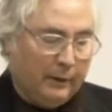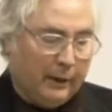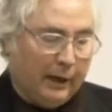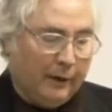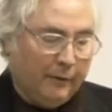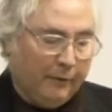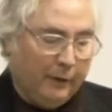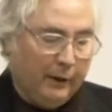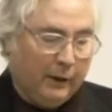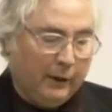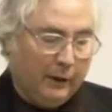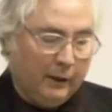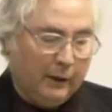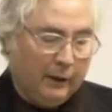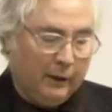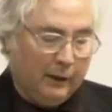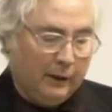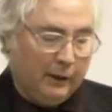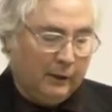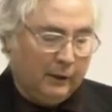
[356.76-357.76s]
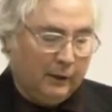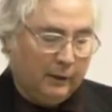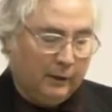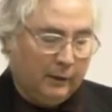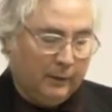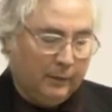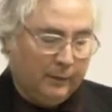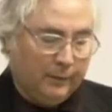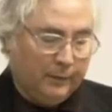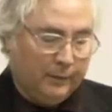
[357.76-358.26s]

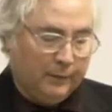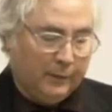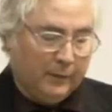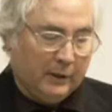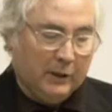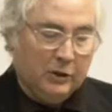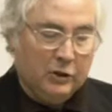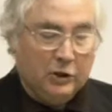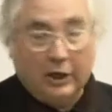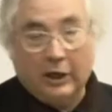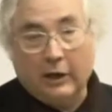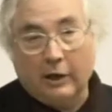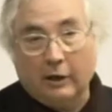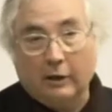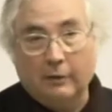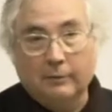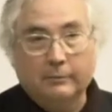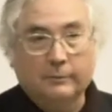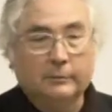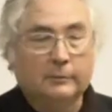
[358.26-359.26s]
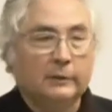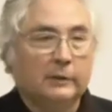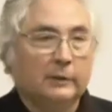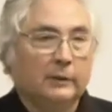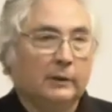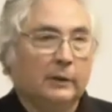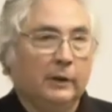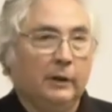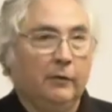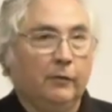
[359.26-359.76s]
Africa in general,
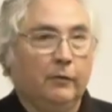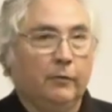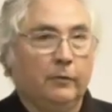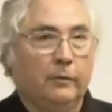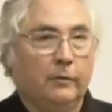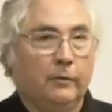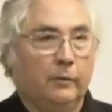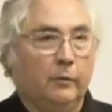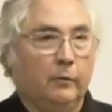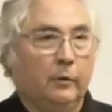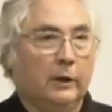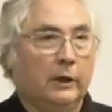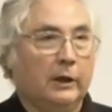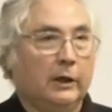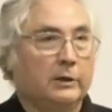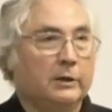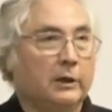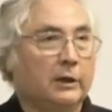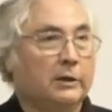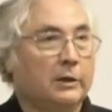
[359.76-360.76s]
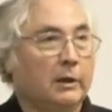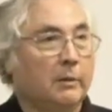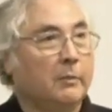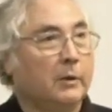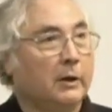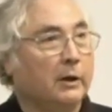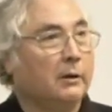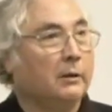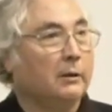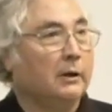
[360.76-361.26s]
if one can say
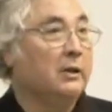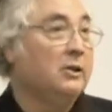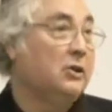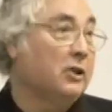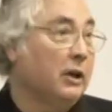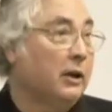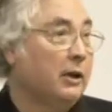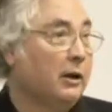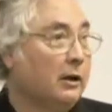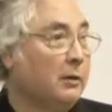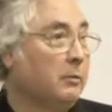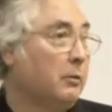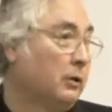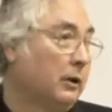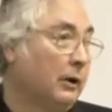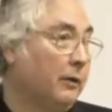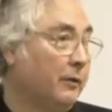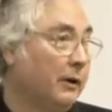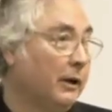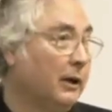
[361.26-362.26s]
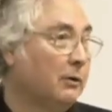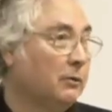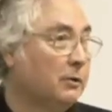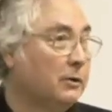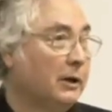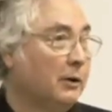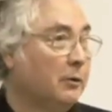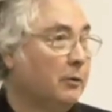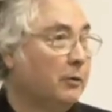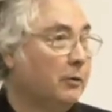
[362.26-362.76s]
something in general about Africa,
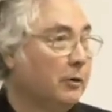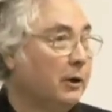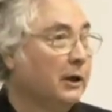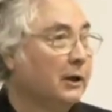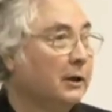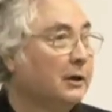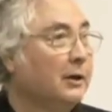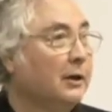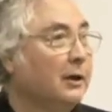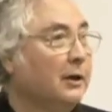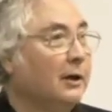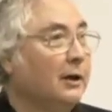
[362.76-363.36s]
which I don't think,